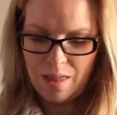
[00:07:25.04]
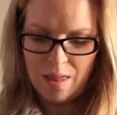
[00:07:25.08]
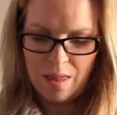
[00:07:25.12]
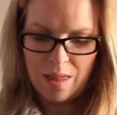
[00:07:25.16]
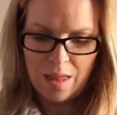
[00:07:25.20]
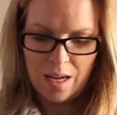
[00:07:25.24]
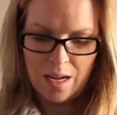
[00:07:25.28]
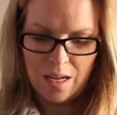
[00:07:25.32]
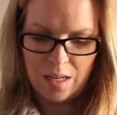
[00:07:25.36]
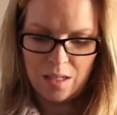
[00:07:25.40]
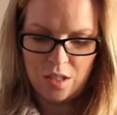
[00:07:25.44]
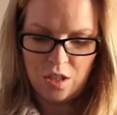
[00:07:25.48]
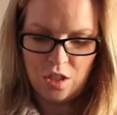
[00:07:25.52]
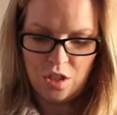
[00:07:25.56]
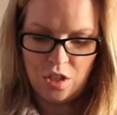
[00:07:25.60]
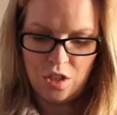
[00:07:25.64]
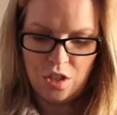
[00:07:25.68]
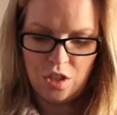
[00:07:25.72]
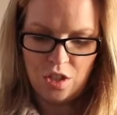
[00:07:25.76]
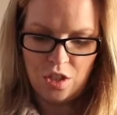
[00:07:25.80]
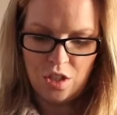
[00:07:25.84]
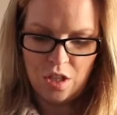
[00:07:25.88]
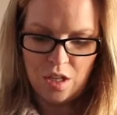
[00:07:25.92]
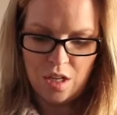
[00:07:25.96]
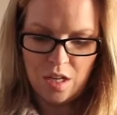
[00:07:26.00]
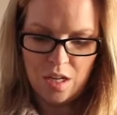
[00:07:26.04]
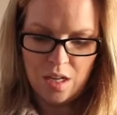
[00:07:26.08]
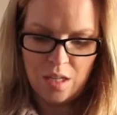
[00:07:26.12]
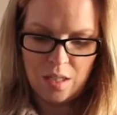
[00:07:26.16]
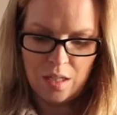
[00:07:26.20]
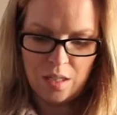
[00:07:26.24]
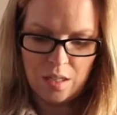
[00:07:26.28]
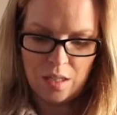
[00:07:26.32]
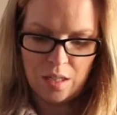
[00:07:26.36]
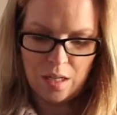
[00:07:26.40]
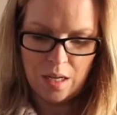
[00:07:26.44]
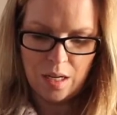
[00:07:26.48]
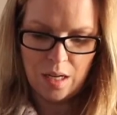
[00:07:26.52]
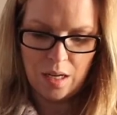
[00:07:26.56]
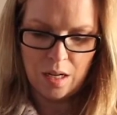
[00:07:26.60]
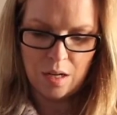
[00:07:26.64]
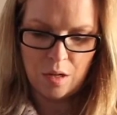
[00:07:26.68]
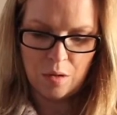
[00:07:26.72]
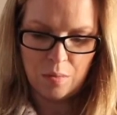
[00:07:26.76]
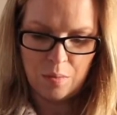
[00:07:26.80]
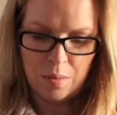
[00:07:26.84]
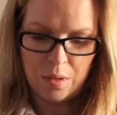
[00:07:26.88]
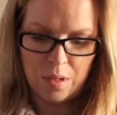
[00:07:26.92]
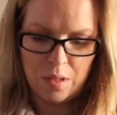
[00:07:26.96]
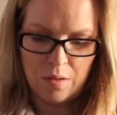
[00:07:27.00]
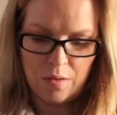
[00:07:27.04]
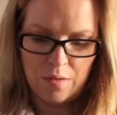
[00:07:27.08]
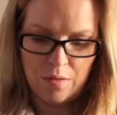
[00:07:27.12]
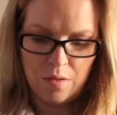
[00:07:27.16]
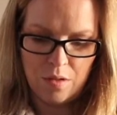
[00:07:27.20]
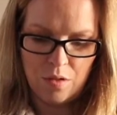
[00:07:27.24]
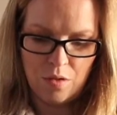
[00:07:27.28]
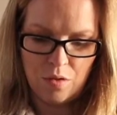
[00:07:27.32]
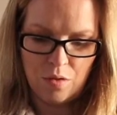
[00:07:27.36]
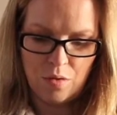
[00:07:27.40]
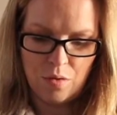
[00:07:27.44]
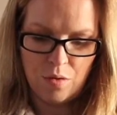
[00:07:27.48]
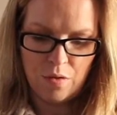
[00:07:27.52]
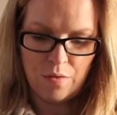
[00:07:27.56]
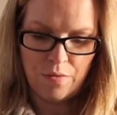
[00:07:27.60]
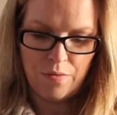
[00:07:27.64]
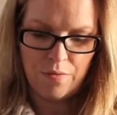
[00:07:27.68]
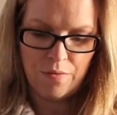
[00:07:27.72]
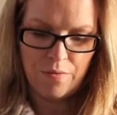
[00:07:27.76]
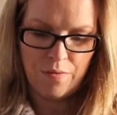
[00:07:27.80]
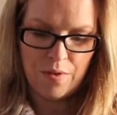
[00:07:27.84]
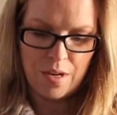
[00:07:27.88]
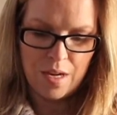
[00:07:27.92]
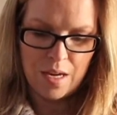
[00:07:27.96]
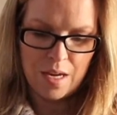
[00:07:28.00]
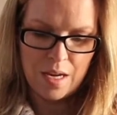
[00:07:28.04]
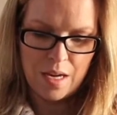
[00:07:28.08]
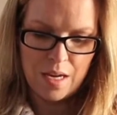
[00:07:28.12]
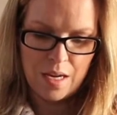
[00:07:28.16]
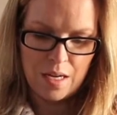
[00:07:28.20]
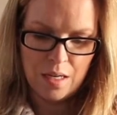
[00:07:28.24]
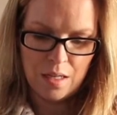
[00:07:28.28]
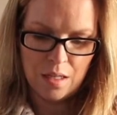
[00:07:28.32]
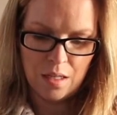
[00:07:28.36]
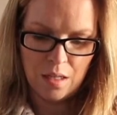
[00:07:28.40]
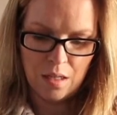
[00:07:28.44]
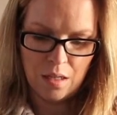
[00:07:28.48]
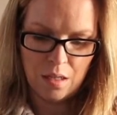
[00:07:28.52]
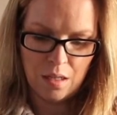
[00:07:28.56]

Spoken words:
That just helps to feed